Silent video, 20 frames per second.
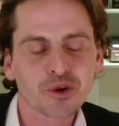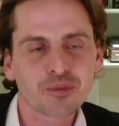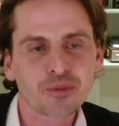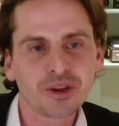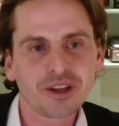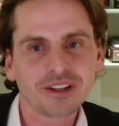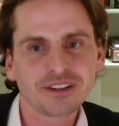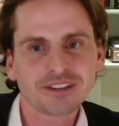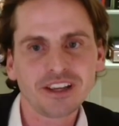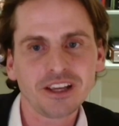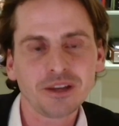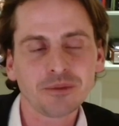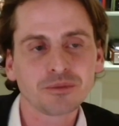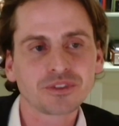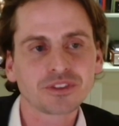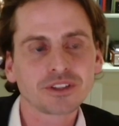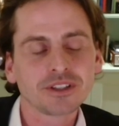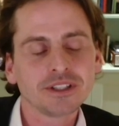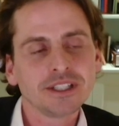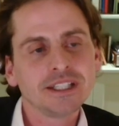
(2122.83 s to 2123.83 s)
European
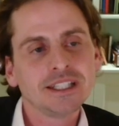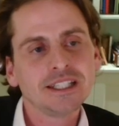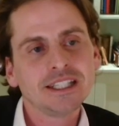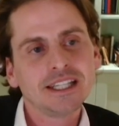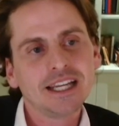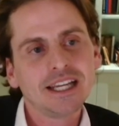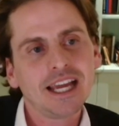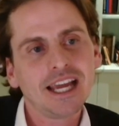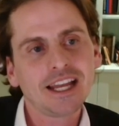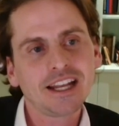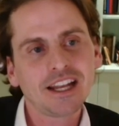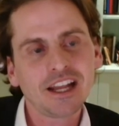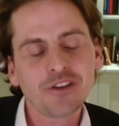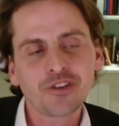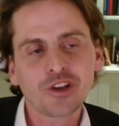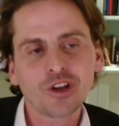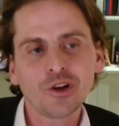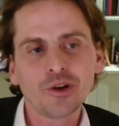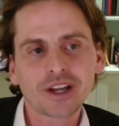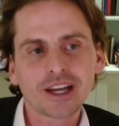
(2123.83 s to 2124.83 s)
teams. And
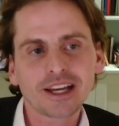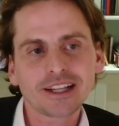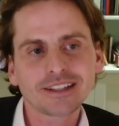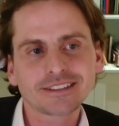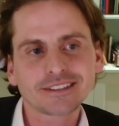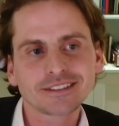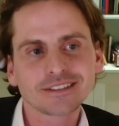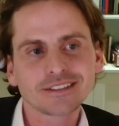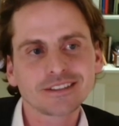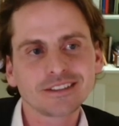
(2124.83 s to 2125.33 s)
if you look at